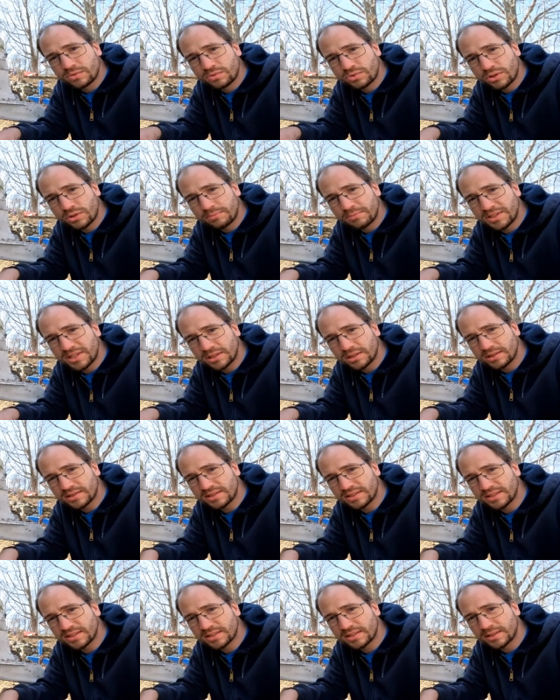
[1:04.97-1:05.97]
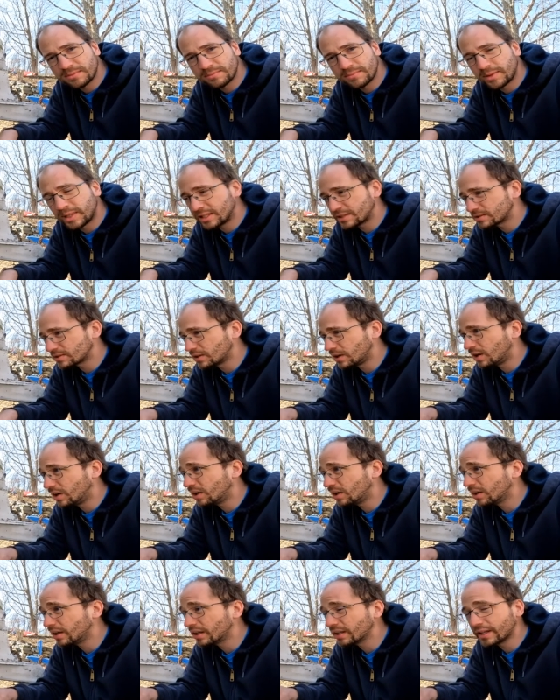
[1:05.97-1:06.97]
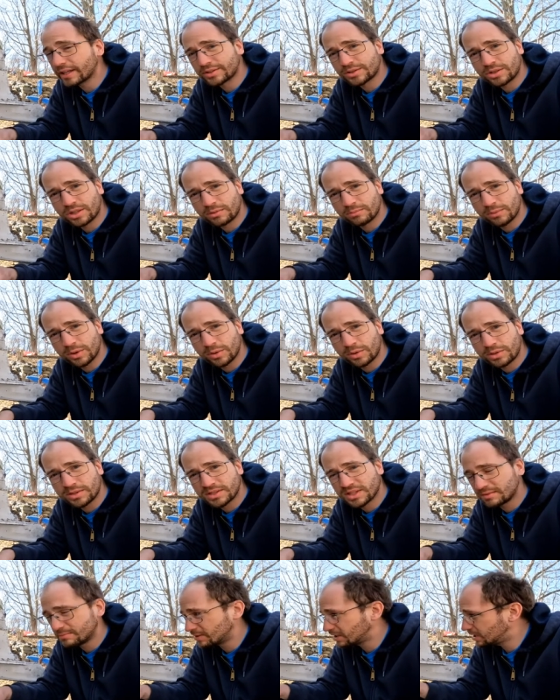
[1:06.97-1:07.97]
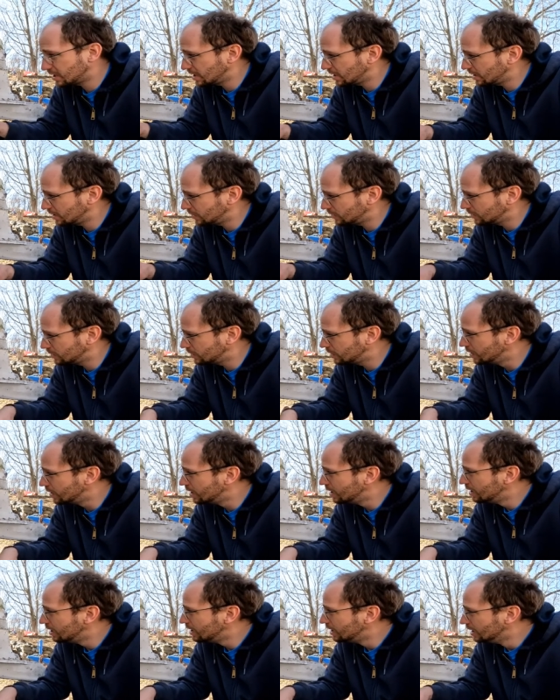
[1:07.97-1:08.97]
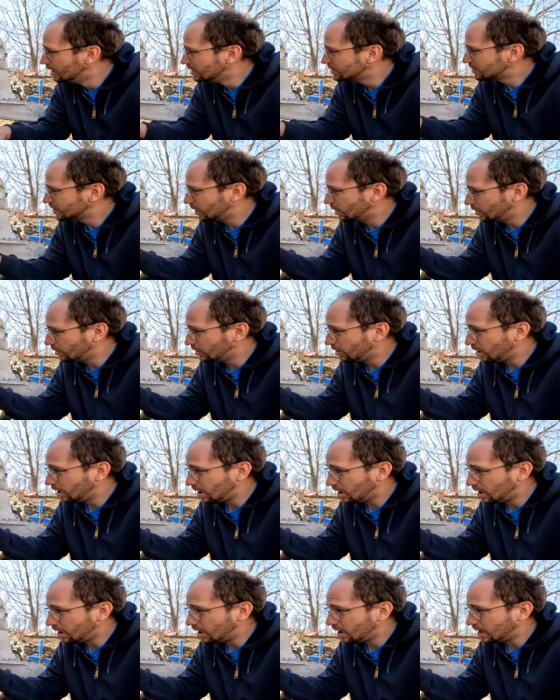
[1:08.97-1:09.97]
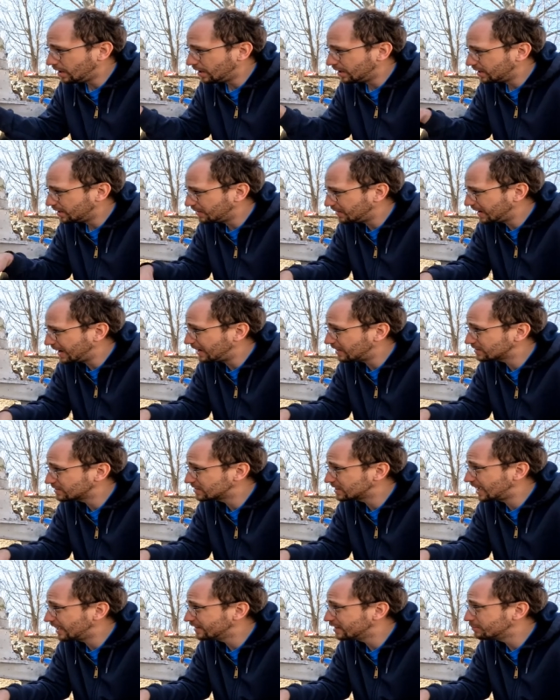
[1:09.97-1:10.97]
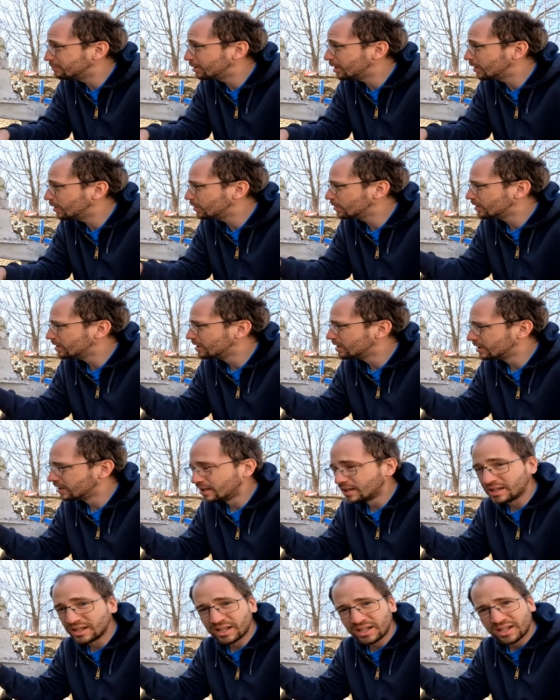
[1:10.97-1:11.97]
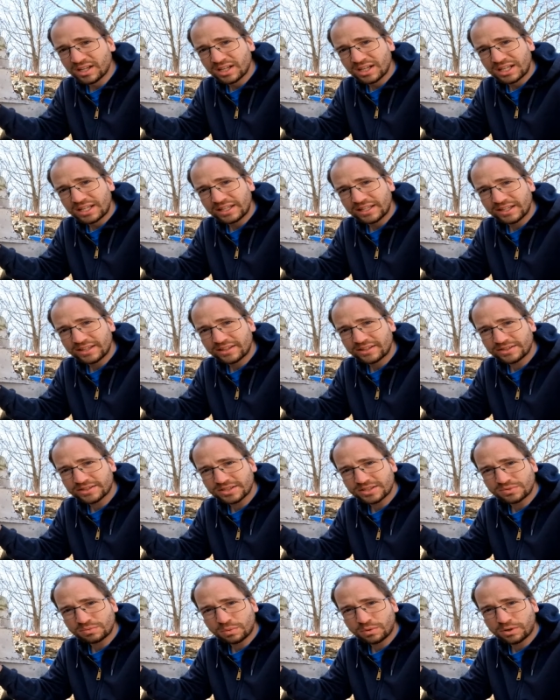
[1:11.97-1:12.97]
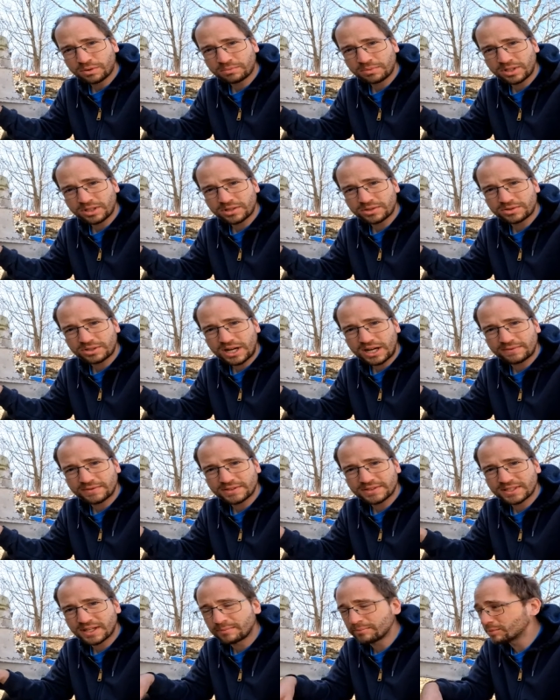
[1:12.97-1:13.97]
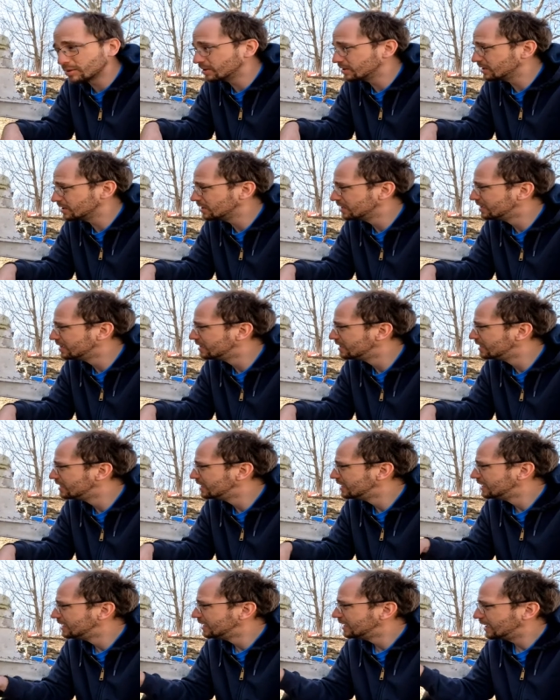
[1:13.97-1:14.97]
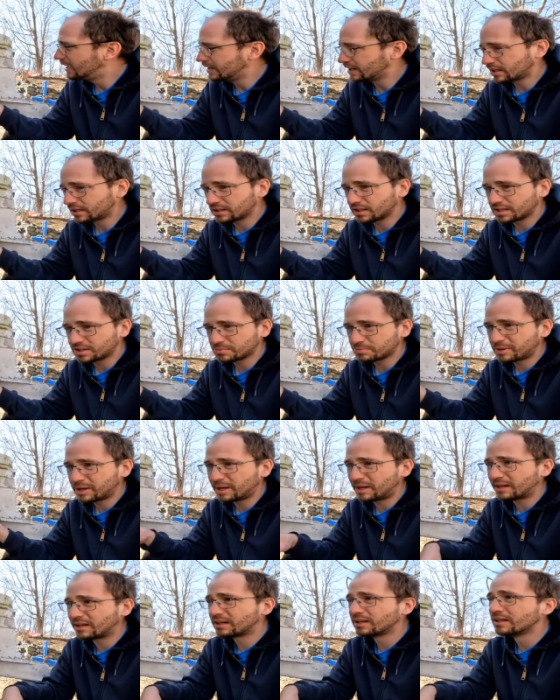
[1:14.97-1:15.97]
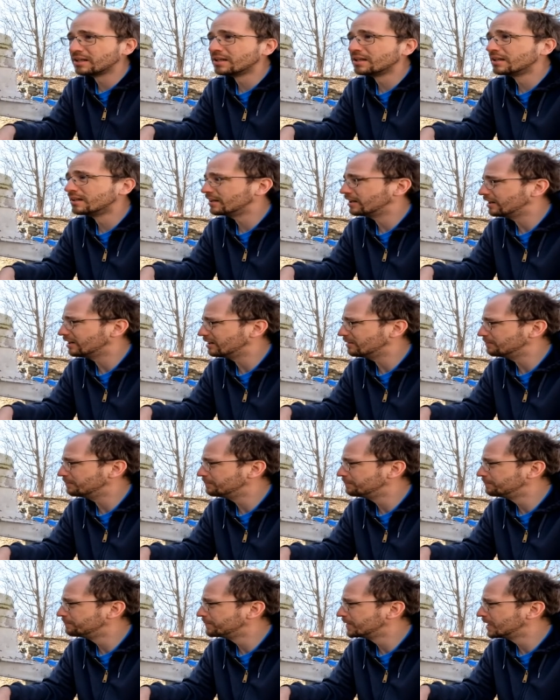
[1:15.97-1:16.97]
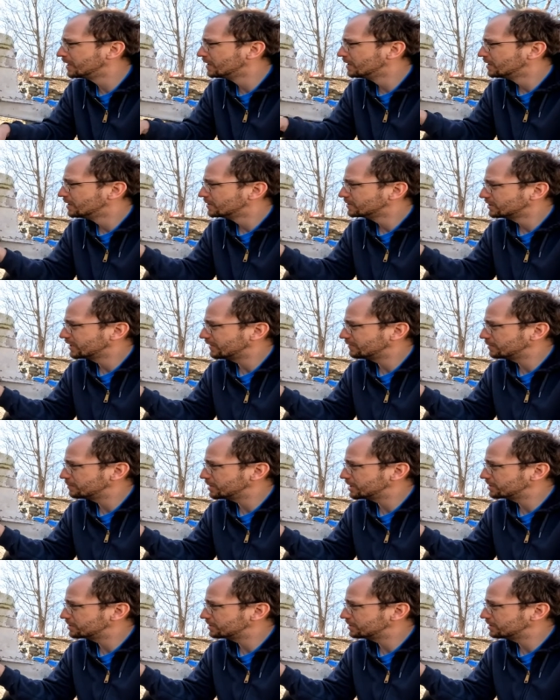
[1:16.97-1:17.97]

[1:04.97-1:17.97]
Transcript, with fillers: trim tilt system. It's all electric motors and mechanical. So uh, outside the boat, there's this worm gear drive assembly and a clutch pack. Um, so you have to make